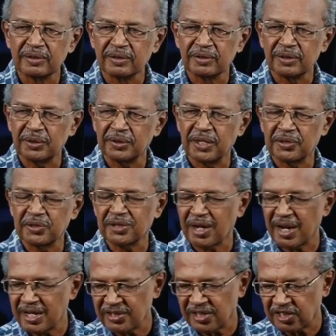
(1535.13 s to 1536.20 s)
Now that
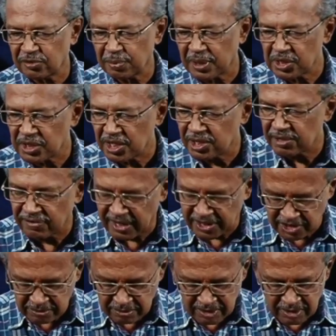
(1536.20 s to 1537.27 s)
thrice expression is
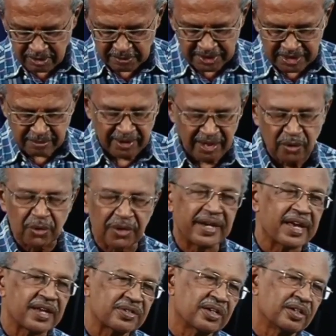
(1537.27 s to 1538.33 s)
fast becoming
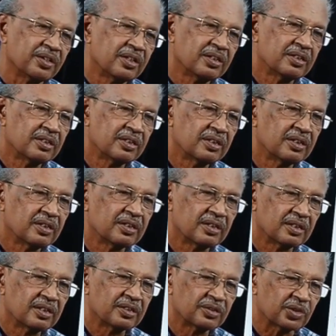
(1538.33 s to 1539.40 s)
outdated.
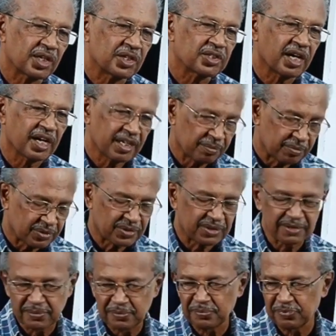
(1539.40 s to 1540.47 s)
3 times,
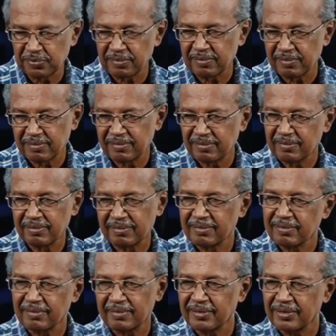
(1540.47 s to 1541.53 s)

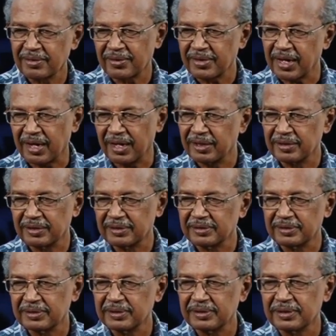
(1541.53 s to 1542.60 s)
okay.
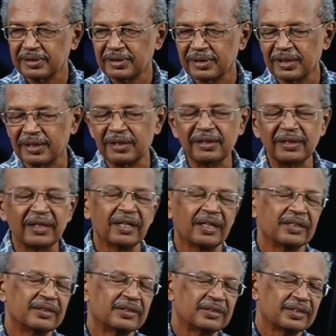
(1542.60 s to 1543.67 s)

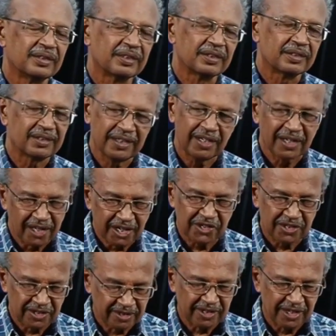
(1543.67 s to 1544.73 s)
In
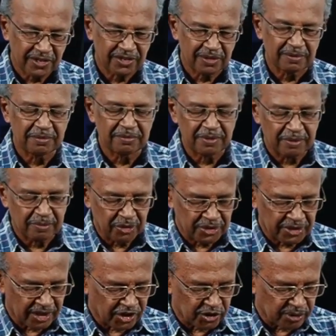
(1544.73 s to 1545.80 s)
English, that's most
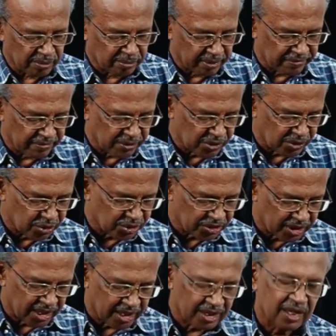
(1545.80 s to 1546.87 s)
Englishmen prefer to use
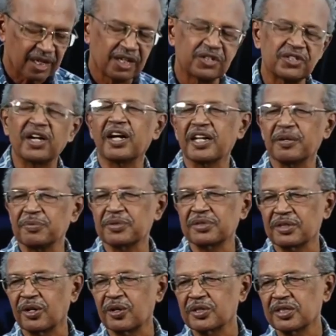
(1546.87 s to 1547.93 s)
3 times,
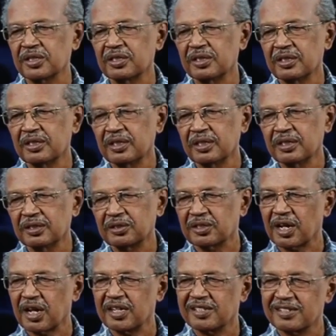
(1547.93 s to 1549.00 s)
not
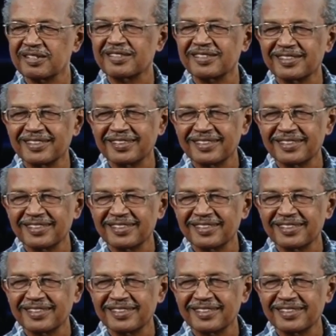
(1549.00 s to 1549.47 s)
thrice,